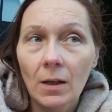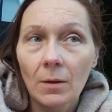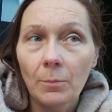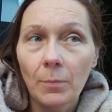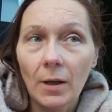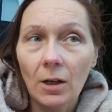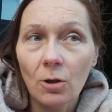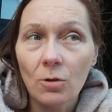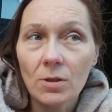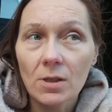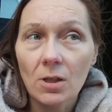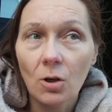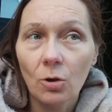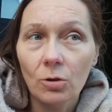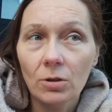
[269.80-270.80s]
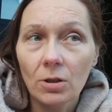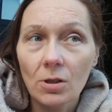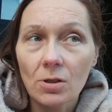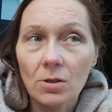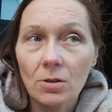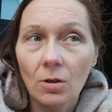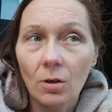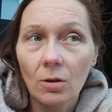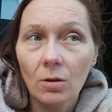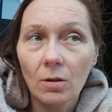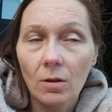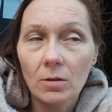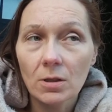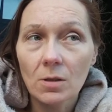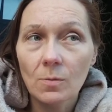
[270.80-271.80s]
paląca ognisko
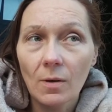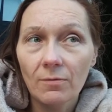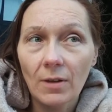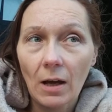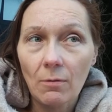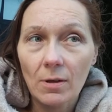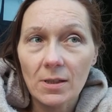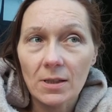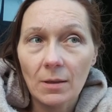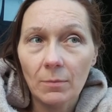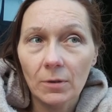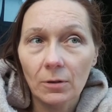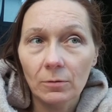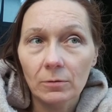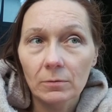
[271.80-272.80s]
rozmawiała ze mną.